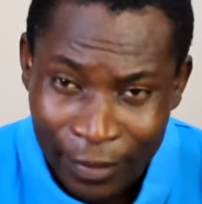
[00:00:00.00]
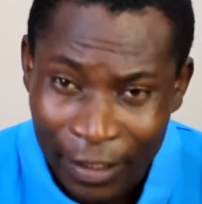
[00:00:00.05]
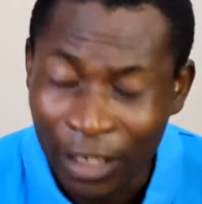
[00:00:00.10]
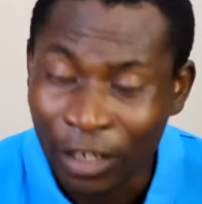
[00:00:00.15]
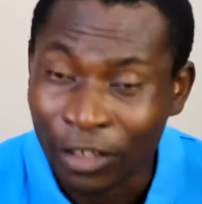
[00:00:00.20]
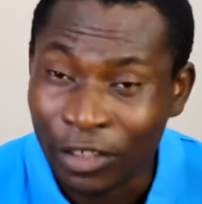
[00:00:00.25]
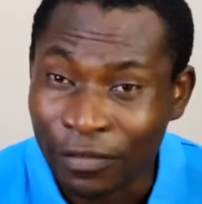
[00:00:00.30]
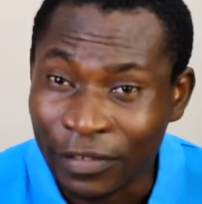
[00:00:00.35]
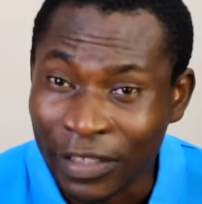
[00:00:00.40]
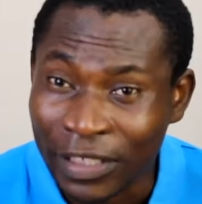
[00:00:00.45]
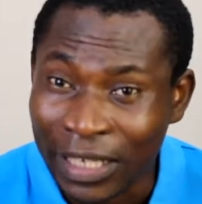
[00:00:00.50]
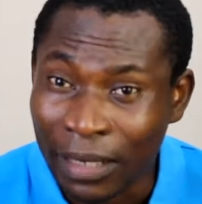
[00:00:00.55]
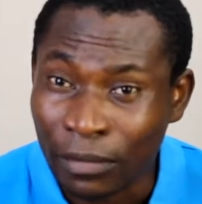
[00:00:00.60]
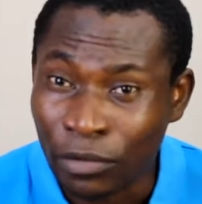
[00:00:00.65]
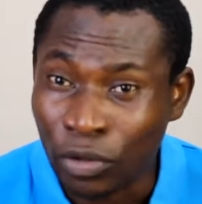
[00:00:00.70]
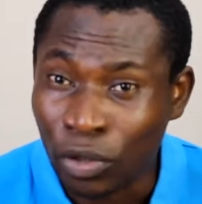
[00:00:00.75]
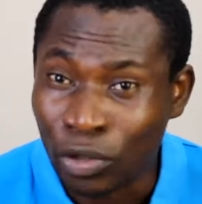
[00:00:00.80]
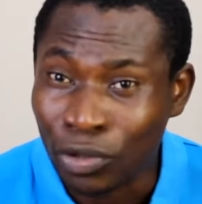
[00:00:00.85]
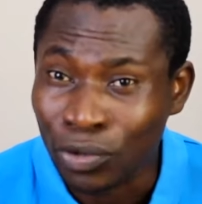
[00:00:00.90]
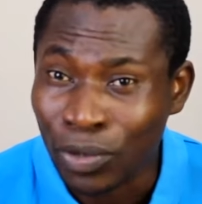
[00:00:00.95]
A lot of the
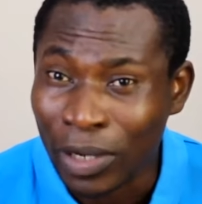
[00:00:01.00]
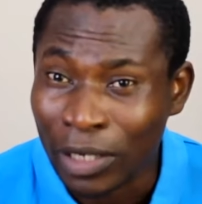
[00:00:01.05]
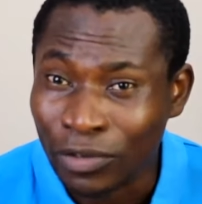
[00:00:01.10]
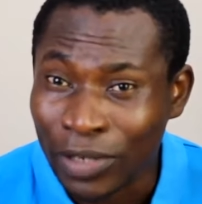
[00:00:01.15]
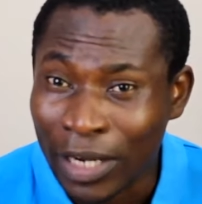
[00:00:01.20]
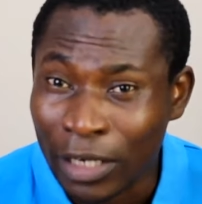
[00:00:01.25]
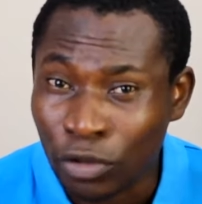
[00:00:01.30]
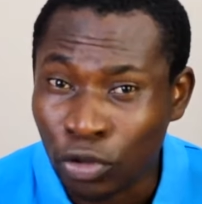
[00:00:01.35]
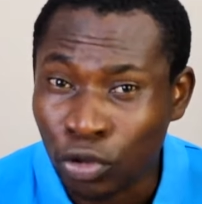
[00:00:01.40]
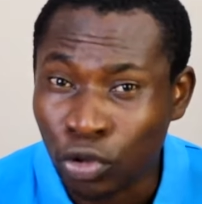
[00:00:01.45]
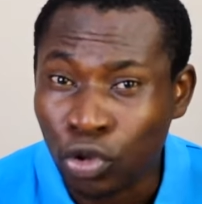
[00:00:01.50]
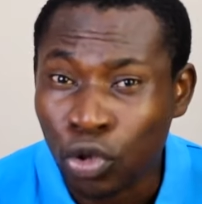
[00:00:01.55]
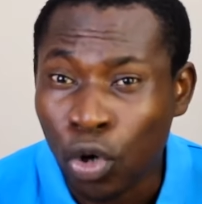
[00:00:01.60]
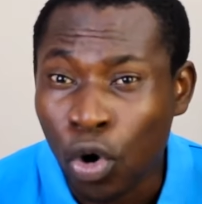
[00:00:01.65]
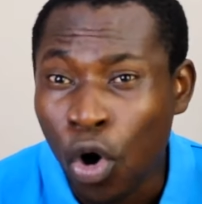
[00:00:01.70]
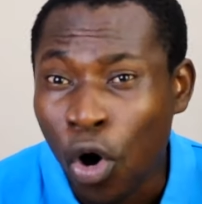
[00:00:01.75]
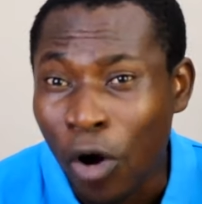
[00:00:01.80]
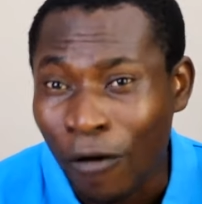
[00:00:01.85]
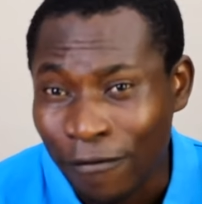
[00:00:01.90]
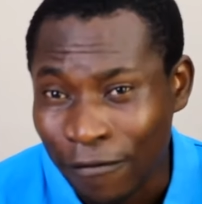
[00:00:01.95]
times, those who are trying to
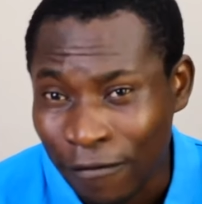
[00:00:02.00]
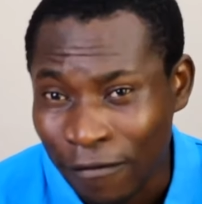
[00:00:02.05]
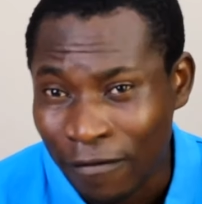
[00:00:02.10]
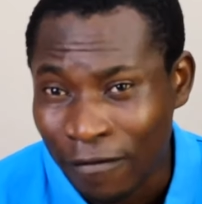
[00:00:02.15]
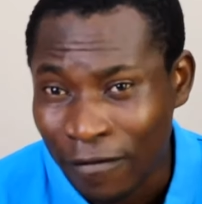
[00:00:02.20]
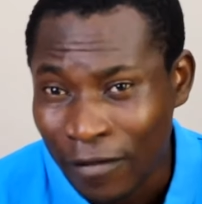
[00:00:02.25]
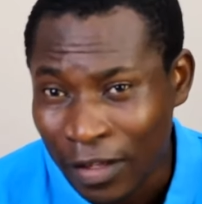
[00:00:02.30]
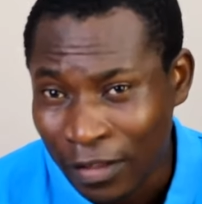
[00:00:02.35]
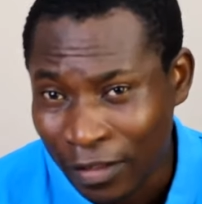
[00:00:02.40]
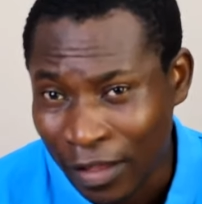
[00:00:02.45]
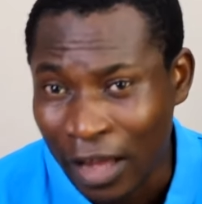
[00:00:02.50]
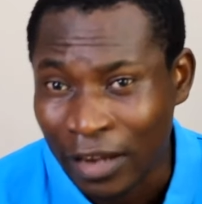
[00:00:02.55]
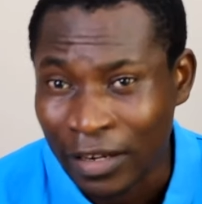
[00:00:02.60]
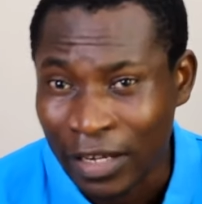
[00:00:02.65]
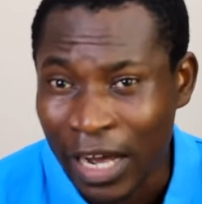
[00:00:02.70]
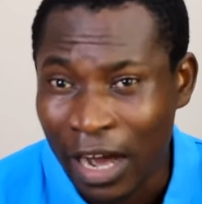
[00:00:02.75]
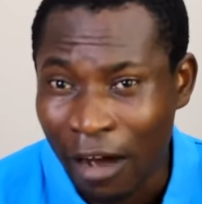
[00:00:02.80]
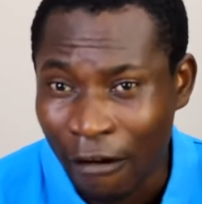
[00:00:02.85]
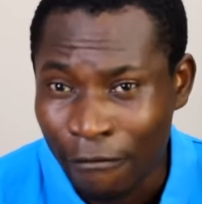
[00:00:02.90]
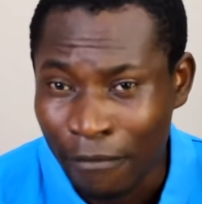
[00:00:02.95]
show off that
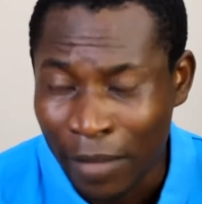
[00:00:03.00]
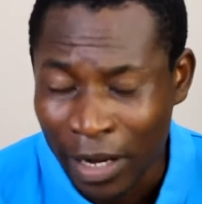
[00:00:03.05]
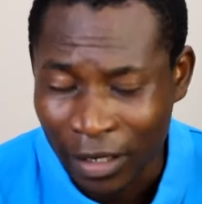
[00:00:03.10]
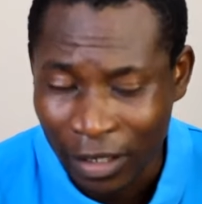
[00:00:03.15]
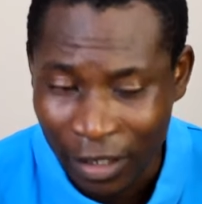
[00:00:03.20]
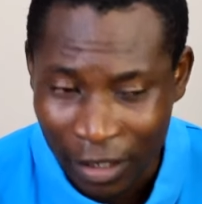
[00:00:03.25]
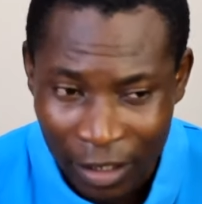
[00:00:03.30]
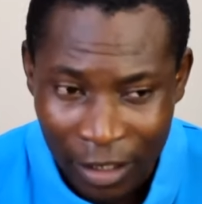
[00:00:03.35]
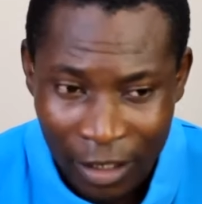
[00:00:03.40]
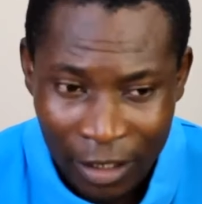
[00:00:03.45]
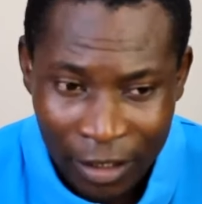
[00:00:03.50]
they have money.